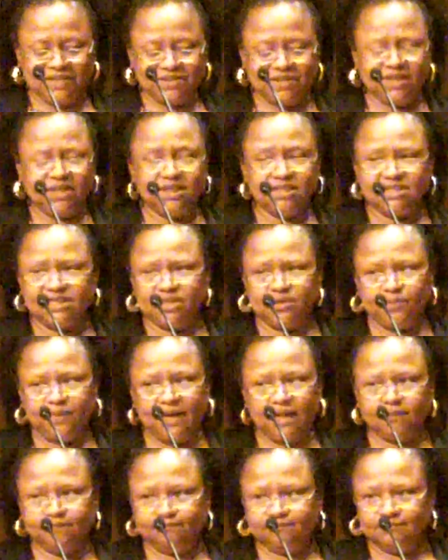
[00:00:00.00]
So he says,
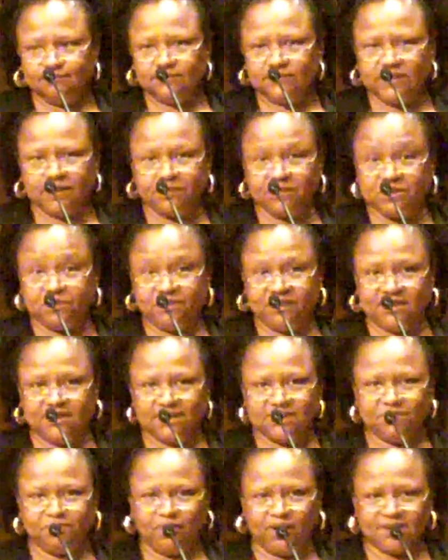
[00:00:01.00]
"Well, let me
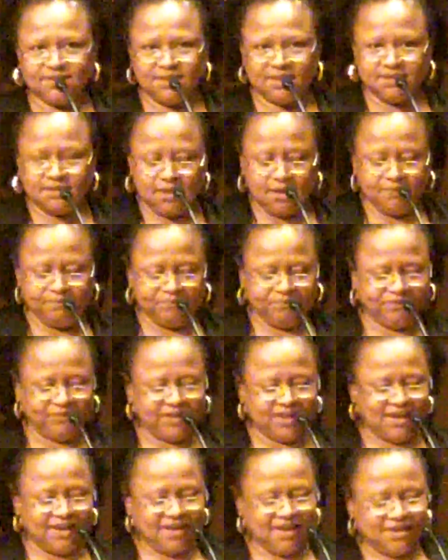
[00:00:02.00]
speed this process up."
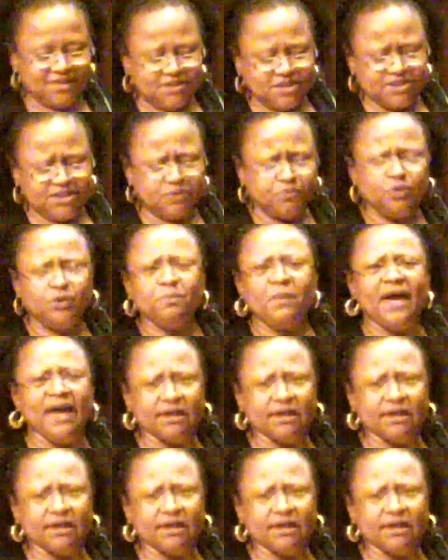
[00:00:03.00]
So he says, "Well,